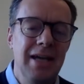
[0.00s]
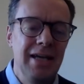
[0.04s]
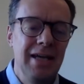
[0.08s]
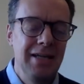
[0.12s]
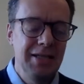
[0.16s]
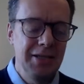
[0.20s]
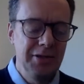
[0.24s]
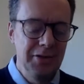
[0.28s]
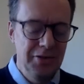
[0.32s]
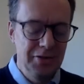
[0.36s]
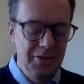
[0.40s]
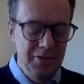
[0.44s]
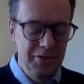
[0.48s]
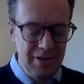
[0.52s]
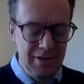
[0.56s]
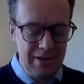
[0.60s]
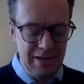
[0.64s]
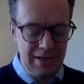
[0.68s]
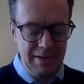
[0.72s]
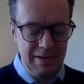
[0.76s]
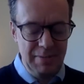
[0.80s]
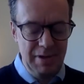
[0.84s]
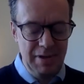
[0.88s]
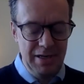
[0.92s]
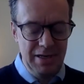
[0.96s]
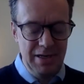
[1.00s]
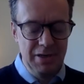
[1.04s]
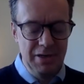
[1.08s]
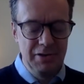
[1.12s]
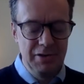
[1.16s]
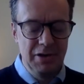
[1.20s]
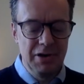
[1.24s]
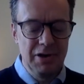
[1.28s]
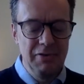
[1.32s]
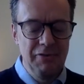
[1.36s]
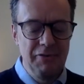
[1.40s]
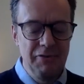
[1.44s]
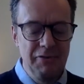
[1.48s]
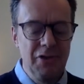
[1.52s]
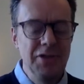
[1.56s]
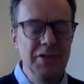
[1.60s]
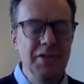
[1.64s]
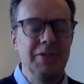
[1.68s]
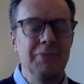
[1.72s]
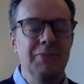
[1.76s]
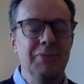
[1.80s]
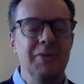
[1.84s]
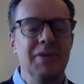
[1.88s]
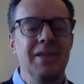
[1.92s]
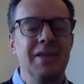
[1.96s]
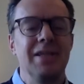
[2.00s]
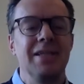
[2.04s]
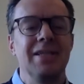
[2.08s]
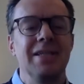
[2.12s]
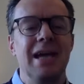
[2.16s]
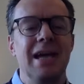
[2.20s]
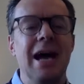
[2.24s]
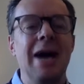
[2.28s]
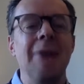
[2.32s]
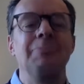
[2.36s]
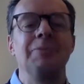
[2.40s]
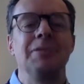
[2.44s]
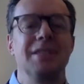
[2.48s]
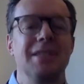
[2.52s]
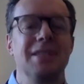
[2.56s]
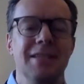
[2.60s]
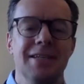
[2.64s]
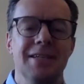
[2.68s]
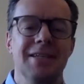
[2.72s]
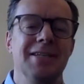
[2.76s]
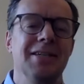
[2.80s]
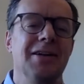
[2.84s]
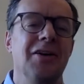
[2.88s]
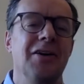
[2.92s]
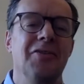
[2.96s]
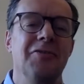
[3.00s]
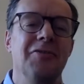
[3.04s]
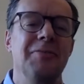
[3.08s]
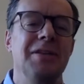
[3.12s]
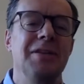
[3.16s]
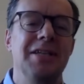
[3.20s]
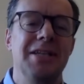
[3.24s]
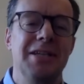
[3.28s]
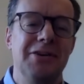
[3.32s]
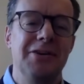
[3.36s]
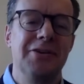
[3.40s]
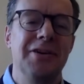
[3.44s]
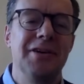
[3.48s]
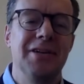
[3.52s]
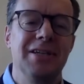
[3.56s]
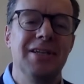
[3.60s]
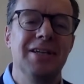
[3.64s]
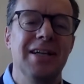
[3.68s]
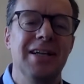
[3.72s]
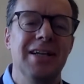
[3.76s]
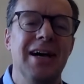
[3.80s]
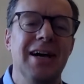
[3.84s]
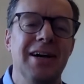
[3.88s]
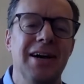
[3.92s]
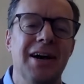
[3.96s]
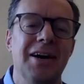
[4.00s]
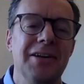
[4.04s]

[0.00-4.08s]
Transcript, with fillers: is your i mean you're confronted with this absence of material uh,